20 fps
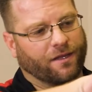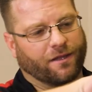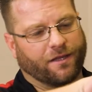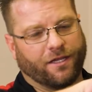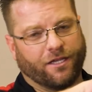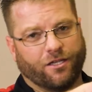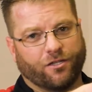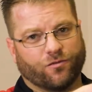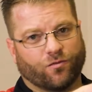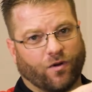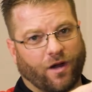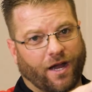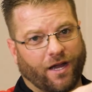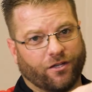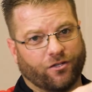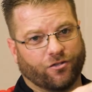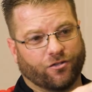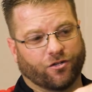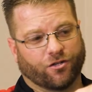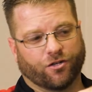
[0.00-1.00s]
These
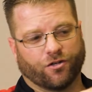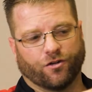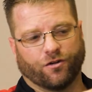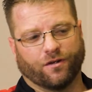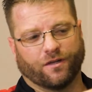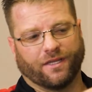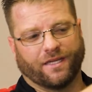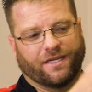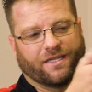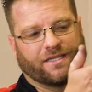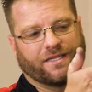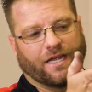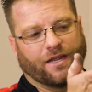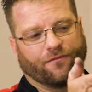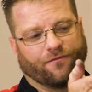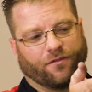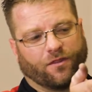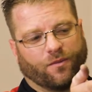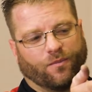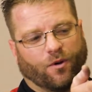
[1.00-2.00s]
risers are currently
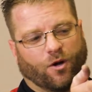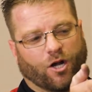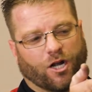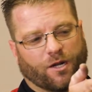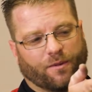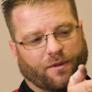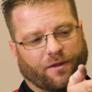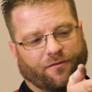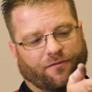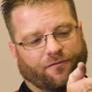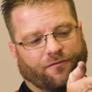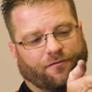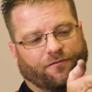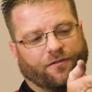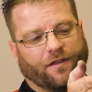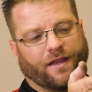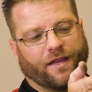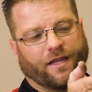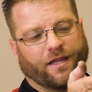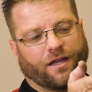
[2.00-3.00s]
set for the bar to be
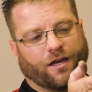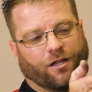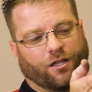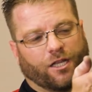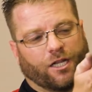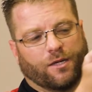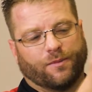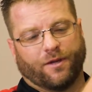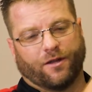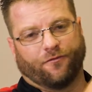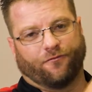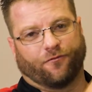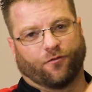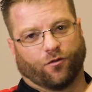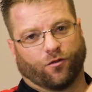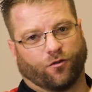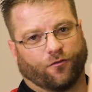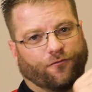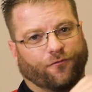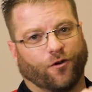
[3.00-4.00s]
fitting a little bit
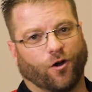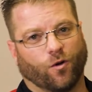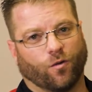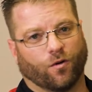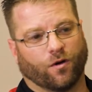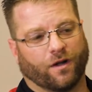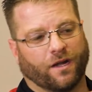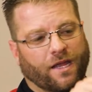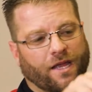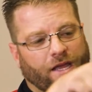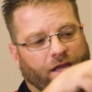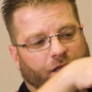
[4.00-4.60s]
further forward.